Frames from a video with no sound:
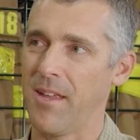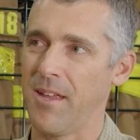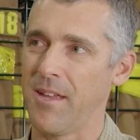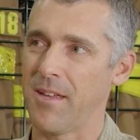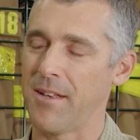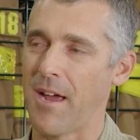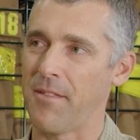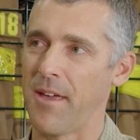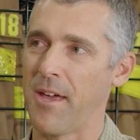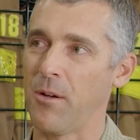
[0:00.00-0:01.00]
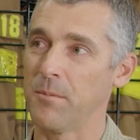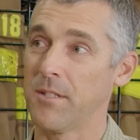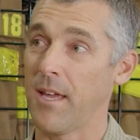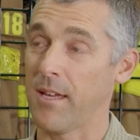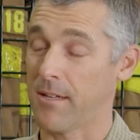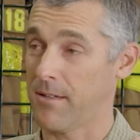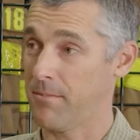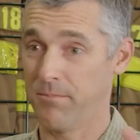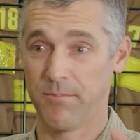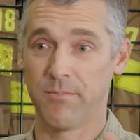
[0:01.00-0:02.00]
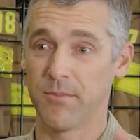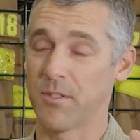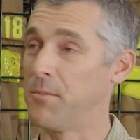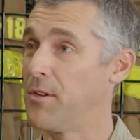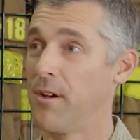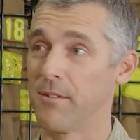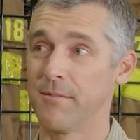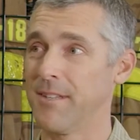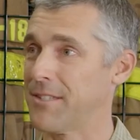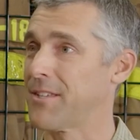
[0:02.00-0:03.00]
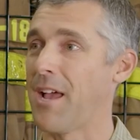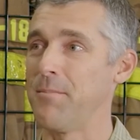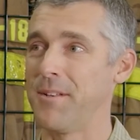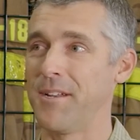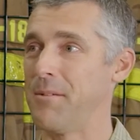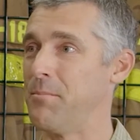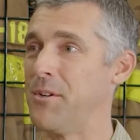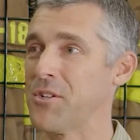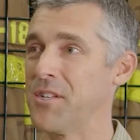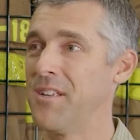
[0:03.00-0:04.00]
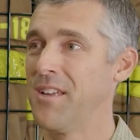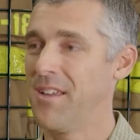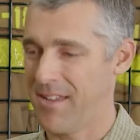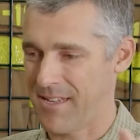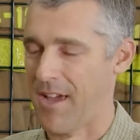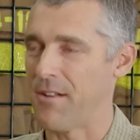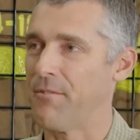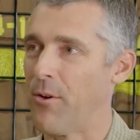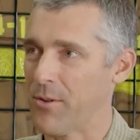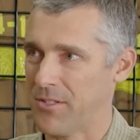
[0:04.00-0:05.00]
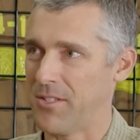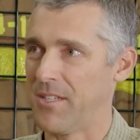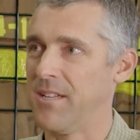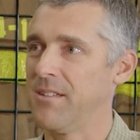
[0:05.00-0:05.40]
And how they helped take some young excitement and ambition and kind of focus it in.